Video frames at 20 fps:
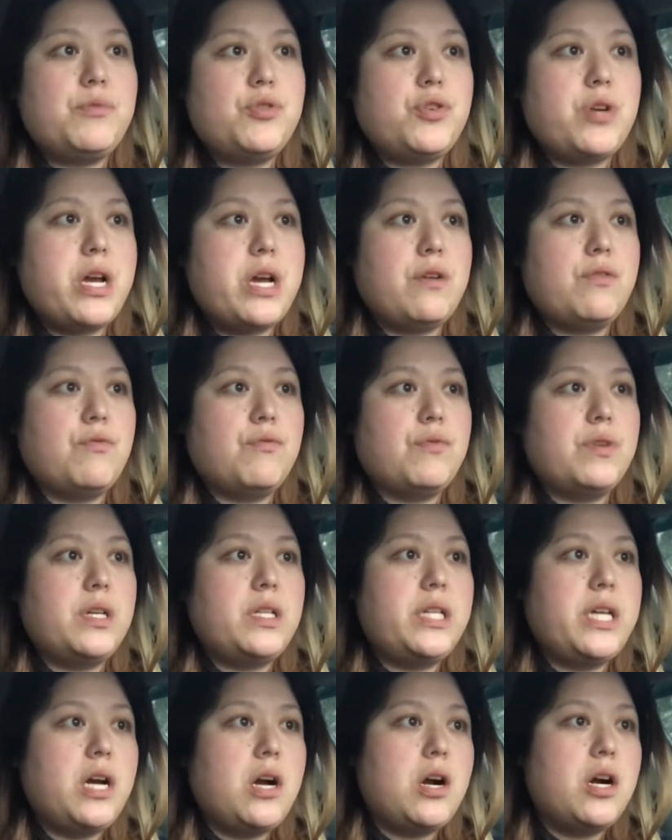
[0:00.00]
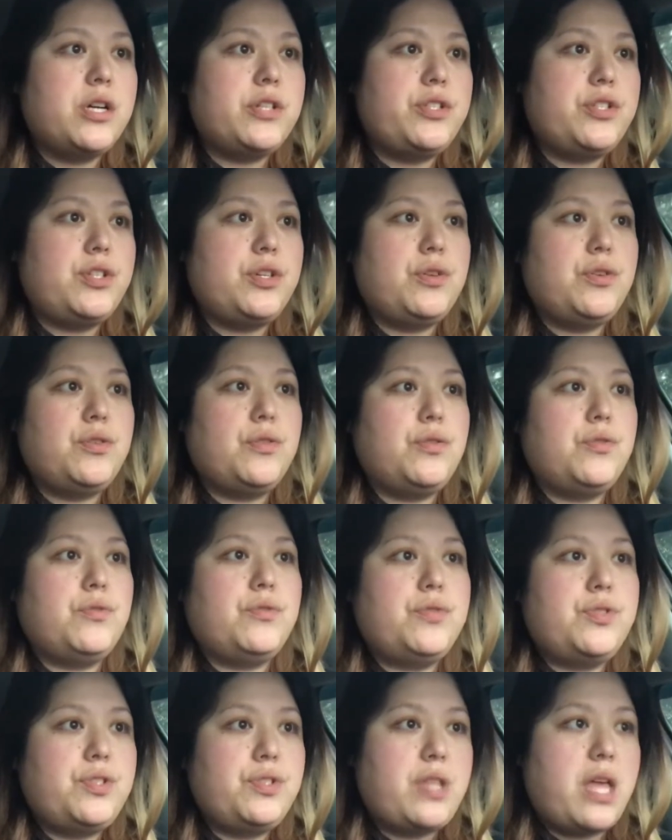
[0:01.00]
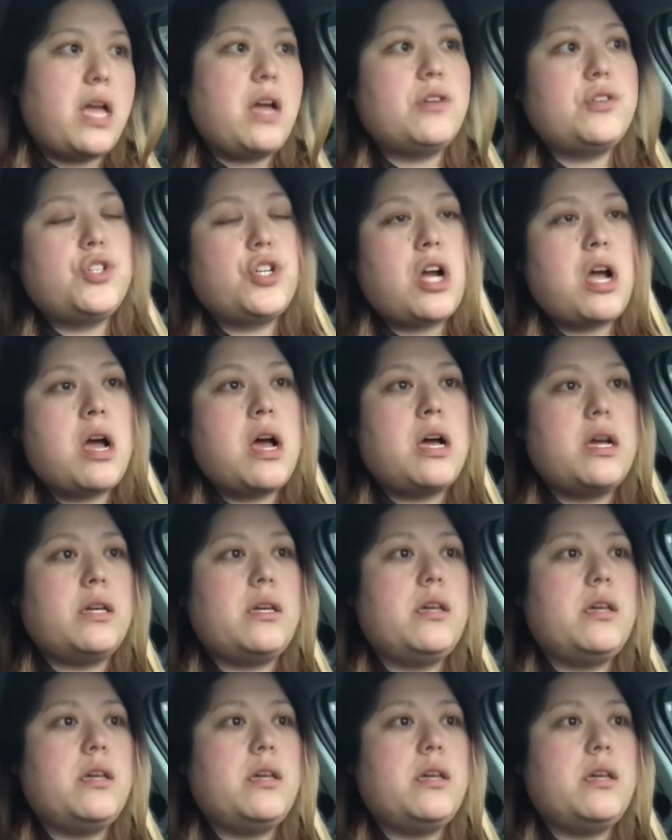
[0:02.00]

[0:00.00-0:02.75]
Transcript: trying really hard to stay on track.